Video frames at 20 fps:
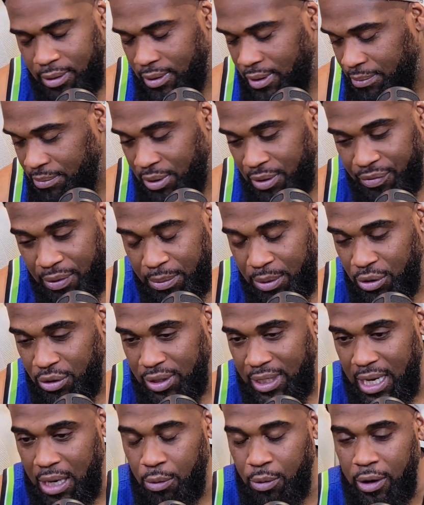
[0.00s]
If I'm using
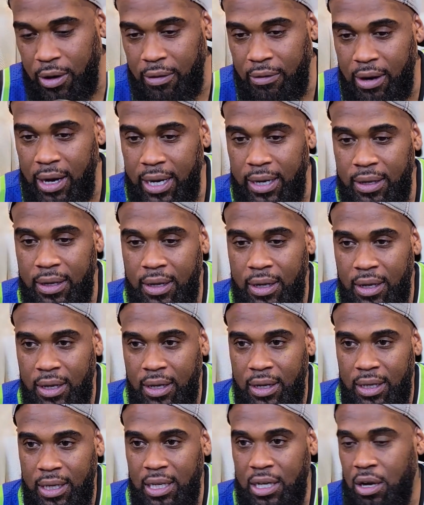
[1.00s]
that word right,
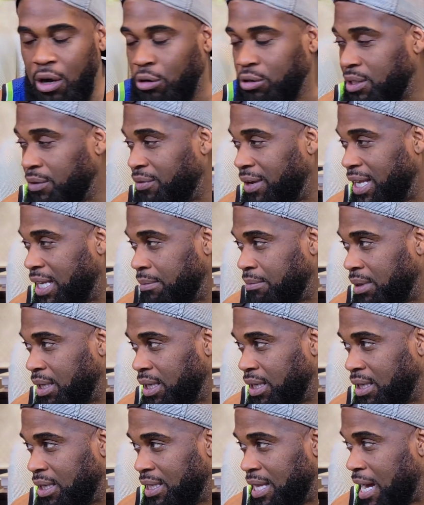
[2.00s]
he cultivated
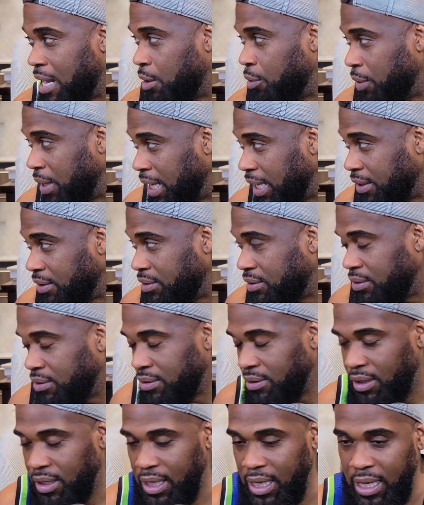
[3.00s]
me in a lot of ways,
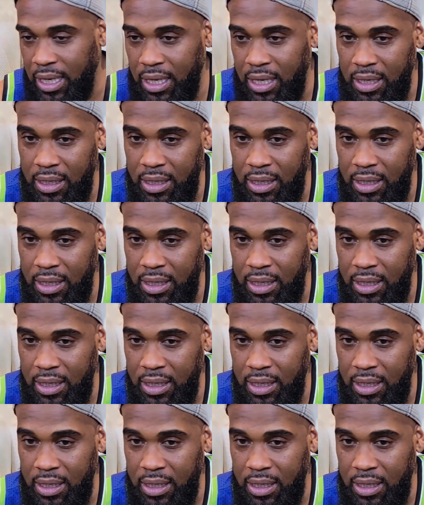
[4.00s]
and